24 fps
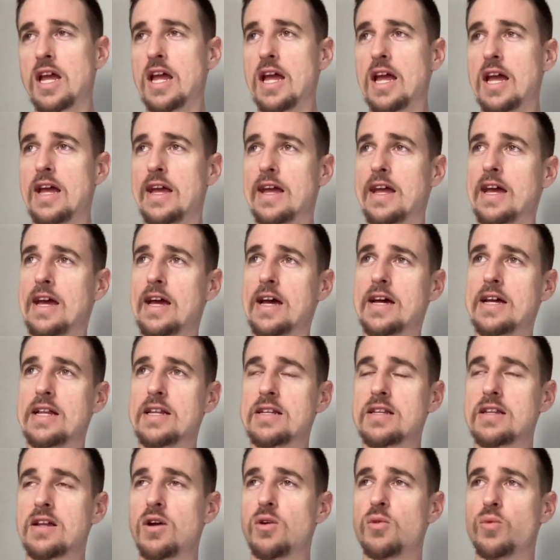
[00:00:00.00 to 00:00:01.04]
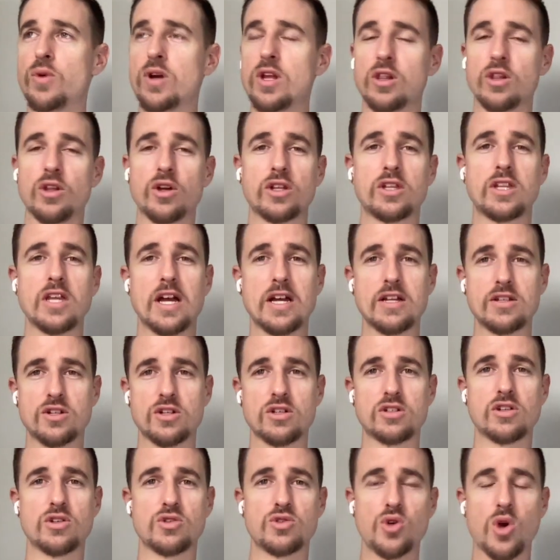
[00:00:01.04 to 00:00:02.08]
and we looked at
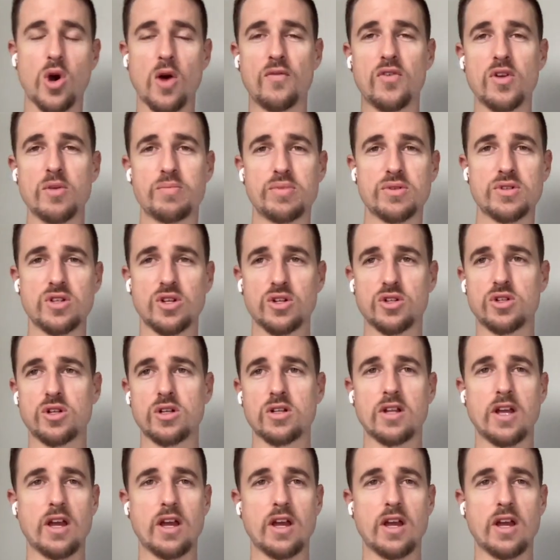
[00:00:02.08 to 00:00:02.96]
just the trophy position